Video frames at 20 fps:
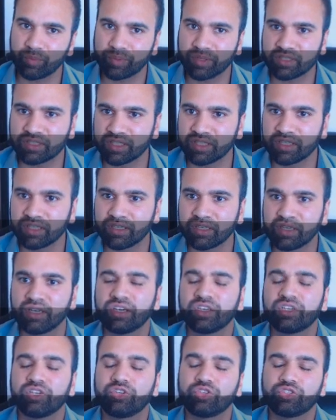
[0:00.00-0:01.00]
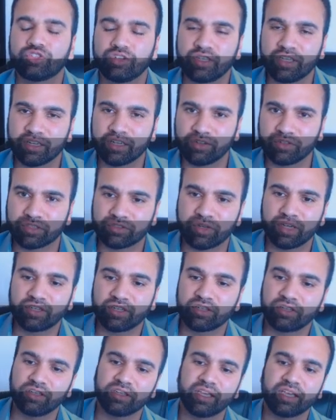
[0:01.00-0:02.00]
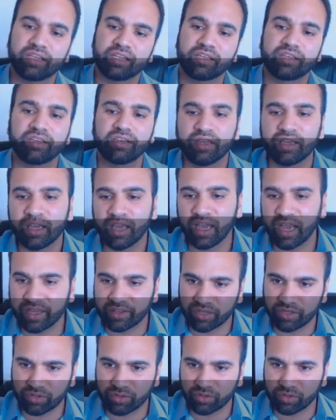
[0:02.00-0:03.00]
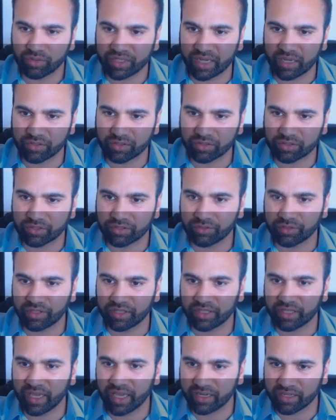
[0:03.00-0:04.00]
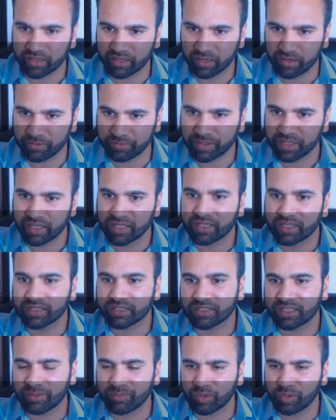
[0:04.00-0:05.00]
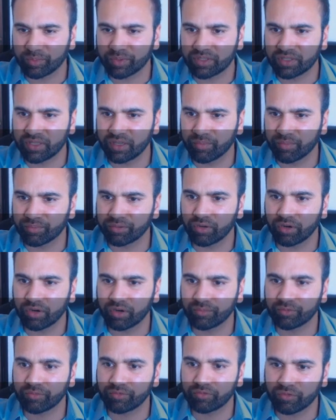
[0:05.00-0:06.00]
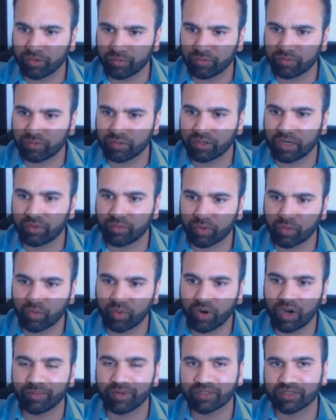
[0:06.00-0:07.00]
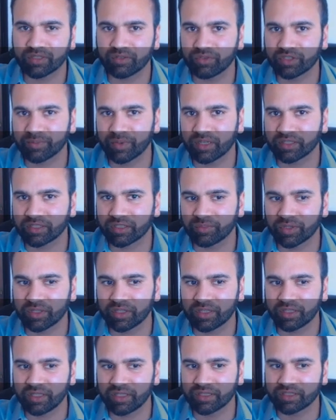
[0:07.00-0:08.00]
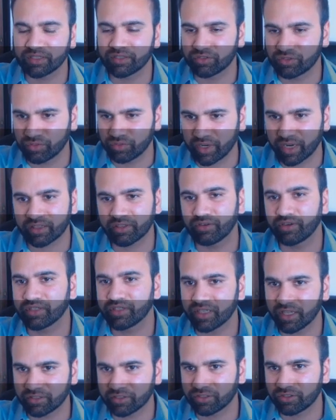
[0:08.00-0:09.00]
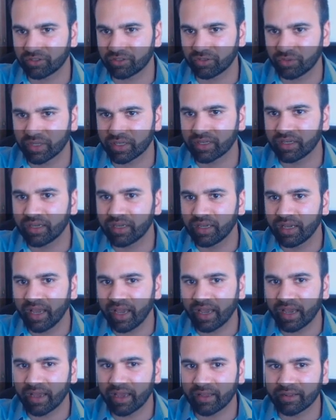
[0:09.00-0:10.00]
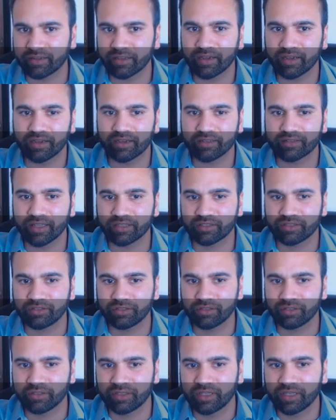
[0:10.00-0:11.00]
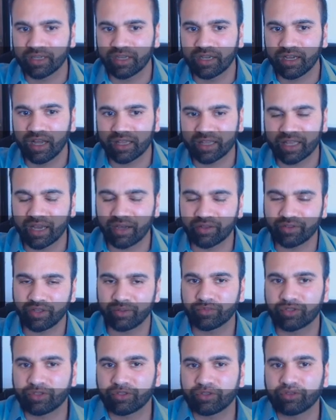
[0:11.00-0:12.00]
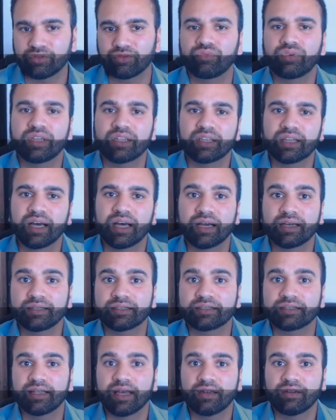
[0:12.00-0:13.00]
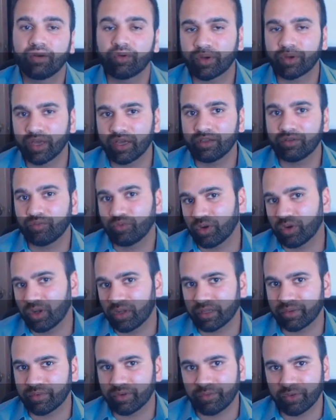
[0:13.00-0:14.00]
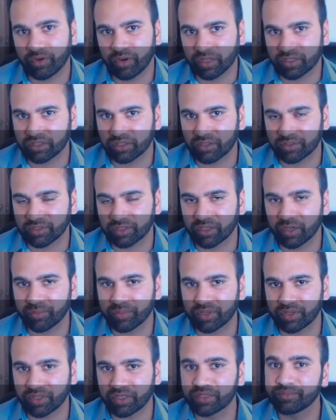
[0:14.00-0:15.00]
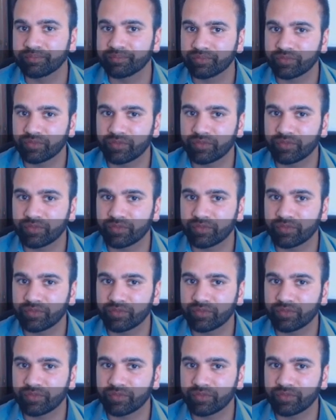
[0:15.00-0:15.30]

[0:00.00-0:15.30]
OPT, you should get straight to the link. And then you go down to the heading of STEM OPT employer uh, requirements and responsibilities and direct their attention to it. And uh, that should allow them to realize that, okay, well, even if you're a consulting company